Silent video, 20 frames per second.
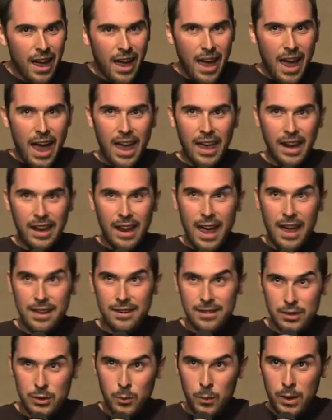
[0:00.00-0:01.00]
And as
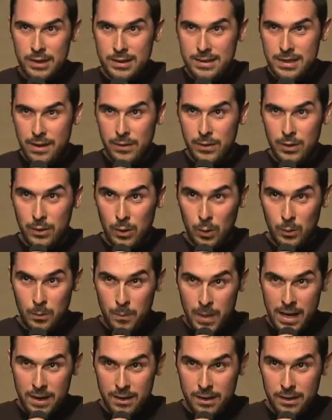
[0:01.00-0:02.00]
a 27-year-old
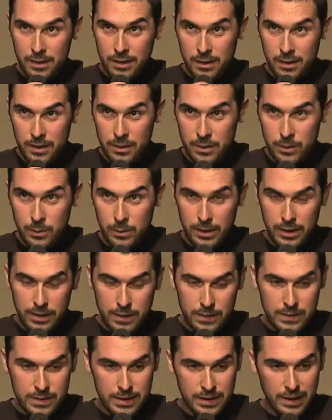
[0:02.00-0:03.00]
male who
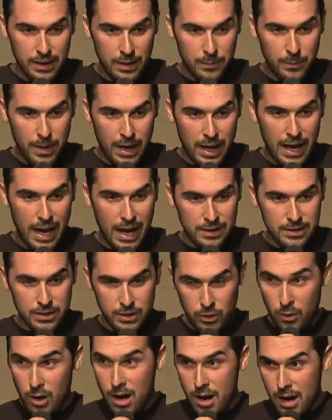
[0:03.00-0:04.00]
lives in my aunt's
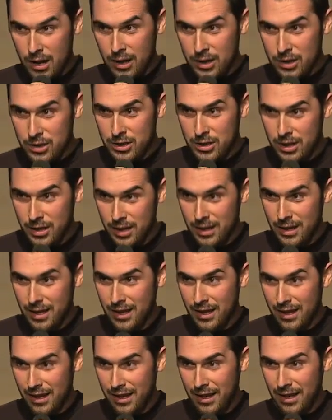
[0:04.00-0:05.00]
garage,
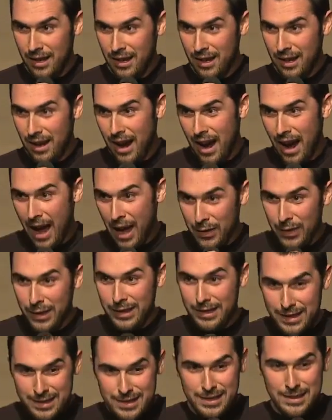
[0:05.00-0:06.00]
I think
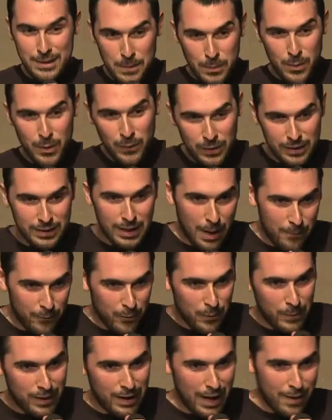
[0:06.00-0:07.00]
this is the perfect time for
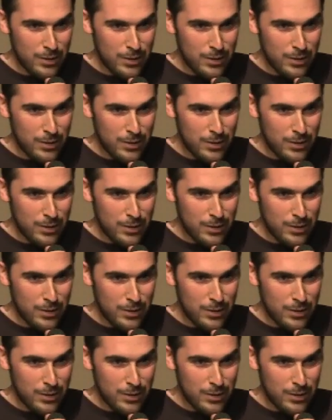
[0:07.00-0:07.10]
me to have a